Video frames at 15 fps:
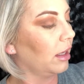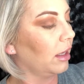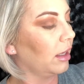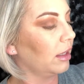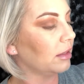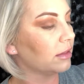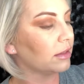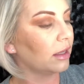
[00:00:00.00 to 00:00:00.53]

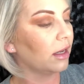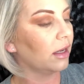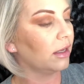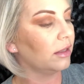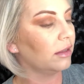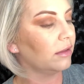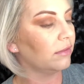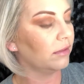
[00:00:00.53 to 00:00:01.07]
It's
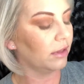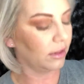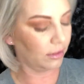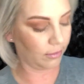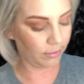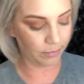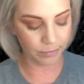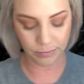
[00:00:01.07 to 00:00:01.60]
kind of a
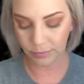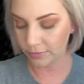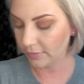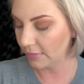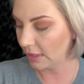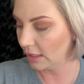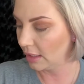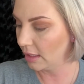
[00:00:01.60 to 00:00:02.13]

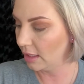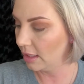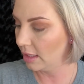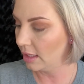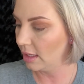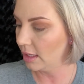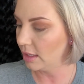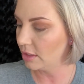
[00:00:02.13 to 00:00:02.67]

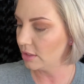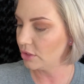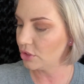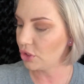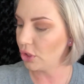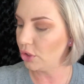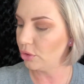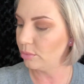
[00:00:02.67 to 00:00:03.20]

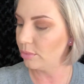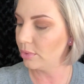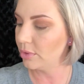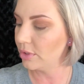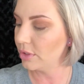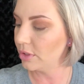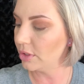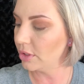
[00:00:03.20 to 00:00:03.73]
taupe
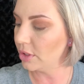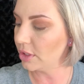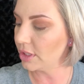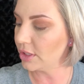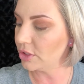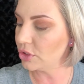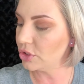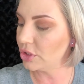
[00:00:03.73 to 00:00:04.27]

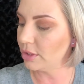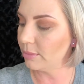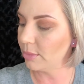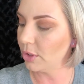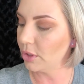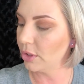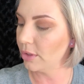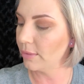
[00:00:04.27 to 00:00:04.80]
looking
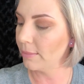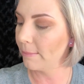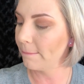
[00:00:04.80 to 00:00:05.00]
shimmer.